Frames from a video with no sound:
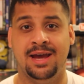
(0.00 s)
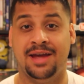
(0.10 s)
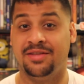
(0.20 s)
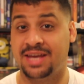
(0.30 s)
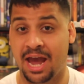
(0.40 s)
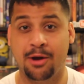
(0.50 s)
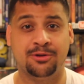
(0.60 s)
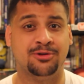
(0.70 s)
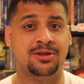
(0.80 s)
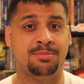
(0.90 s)
And the
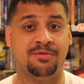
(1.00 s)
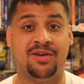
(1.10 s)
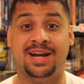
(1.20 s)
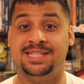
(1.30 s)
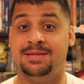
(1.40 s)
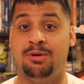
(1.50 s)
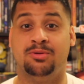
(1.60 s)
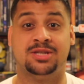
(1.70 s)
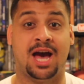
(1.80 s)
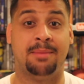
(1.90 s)
character that provides the
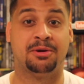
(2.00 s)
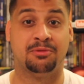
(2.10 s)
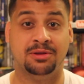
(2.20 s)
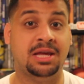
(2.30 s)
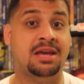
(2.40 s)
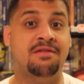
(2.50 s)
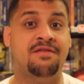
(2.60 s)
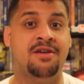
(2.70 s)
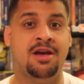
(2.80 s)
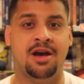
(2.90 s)
most comic
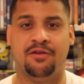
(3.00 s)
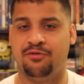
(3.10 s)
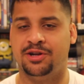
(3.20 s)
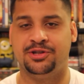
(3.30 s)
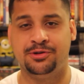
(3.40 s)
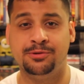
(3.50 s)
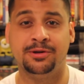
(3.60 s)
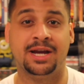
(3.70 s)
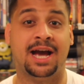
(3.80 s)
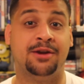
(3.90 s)
relief, a French
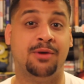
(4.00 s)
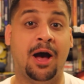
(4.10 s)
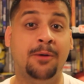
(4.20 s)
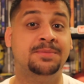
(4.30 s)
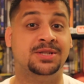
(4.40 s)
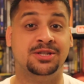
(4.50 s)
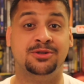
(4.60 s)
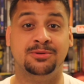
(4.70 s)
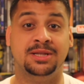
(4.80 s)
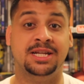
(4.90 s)
tour guide who helps the
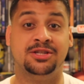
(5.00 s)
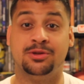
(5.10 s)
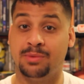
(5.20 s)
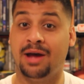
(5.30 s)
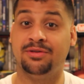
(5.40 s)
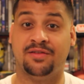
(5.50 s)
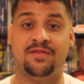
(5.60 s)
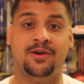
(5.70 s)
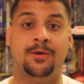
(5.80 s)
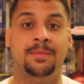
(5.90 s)
two leads throughout the
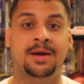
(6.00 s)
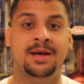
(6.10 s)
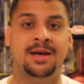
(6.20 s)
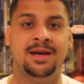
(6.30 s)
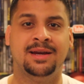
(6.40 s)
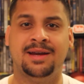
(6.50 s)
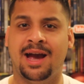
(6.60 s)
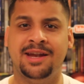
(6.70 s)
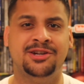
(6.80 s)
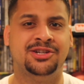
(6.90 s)
film,
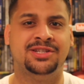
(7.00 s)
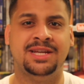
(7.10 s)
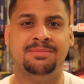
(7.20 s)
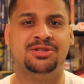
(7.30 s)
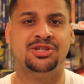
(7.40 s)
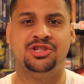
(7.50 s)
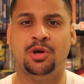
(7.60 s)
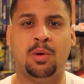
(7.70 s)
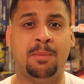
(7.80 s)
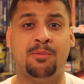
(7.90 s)
kind of just seems to
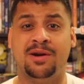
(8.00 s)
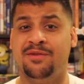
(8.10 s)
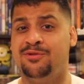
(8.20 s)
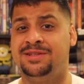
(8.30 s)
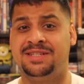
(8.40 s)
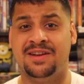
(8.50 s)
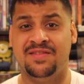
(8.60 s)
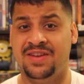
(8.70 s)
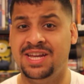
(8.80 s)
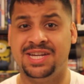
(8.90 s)
show up whenever it's
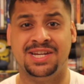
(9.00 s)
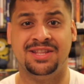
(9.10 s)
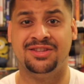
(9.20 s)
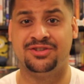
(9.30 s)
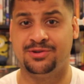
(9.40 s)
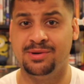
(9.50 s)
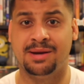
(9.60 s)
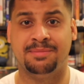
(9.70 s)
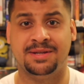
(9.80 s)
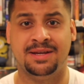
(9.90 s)
convenient in the
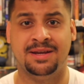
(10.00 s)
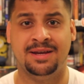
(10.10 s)
script.